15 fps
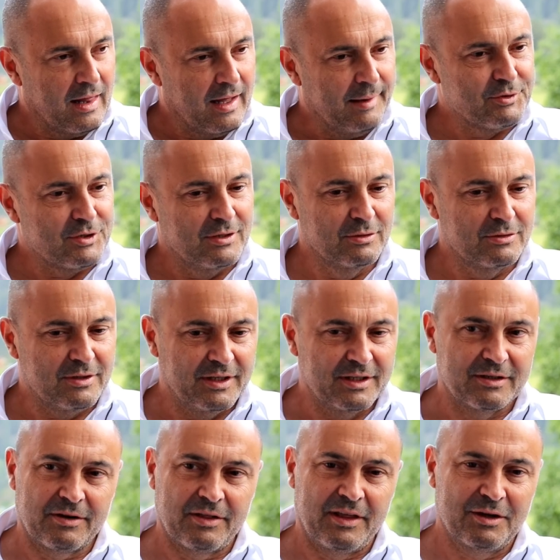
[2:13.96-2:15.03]
Absolutely,
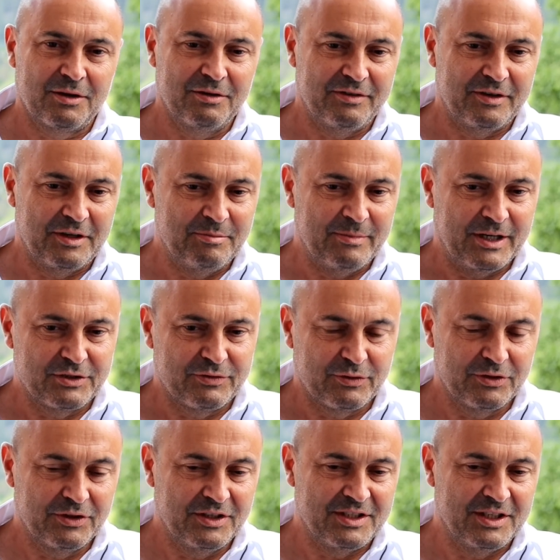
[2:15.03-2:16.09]
Igor. Thank you very much
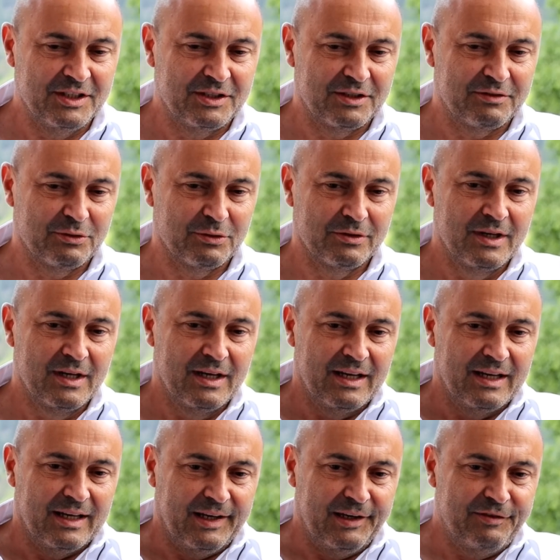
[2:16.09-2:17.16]
for this interview.
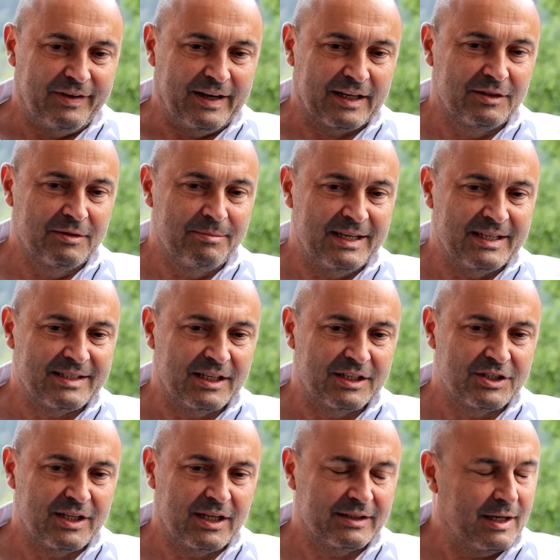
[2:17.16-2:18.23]
In fact, the
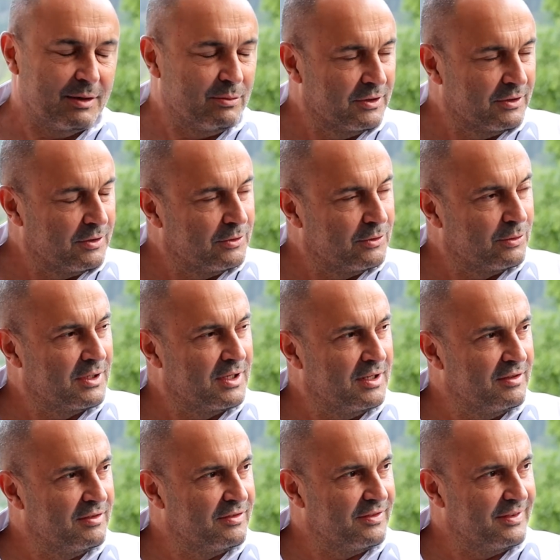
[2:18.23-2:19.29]
message that I wanted to
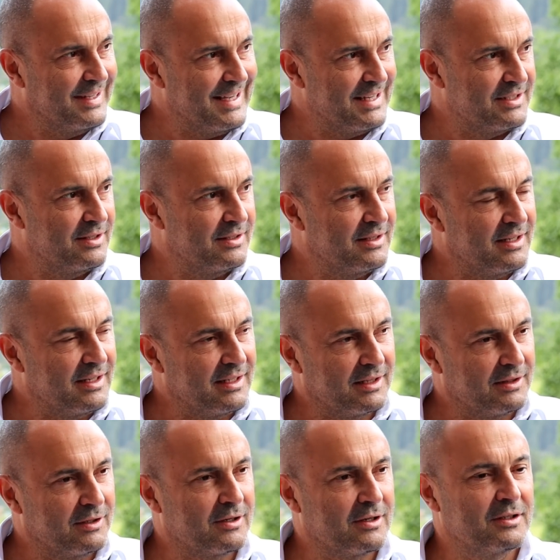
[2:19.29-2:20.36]
give yesterday
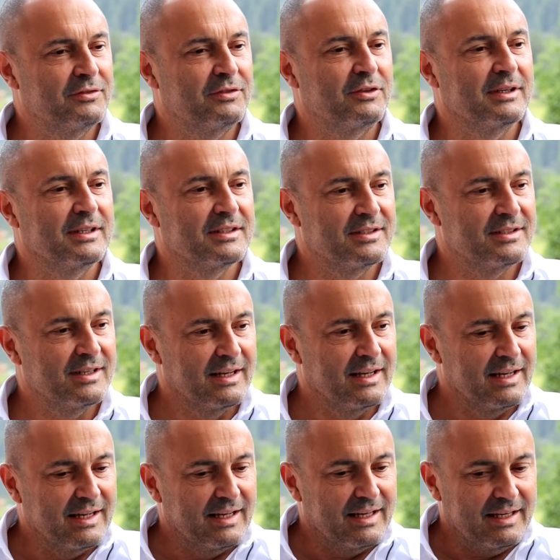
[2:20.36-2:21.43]
at the conference
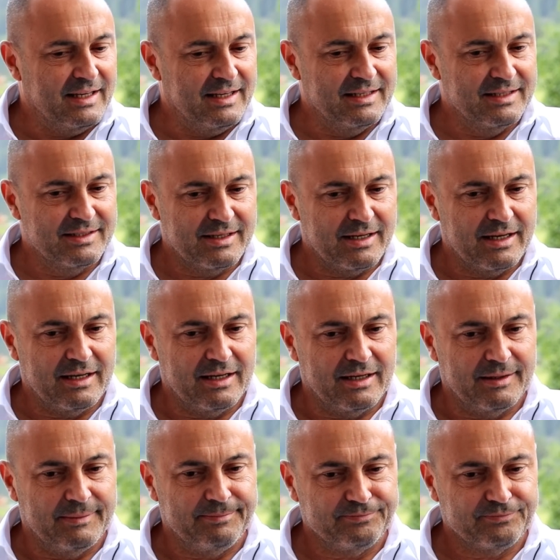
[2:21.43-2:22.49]
is
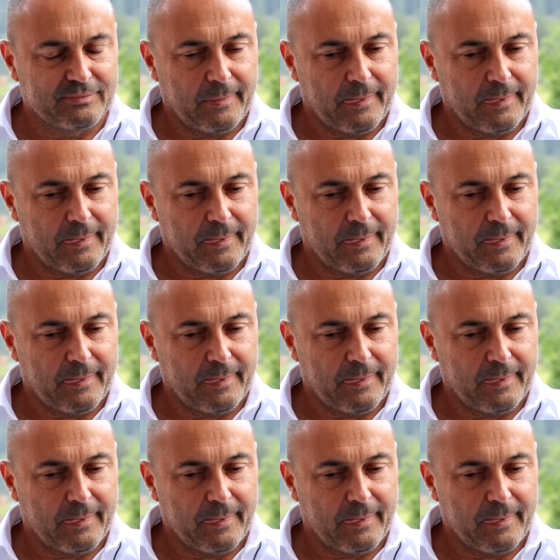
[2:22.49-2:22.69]
to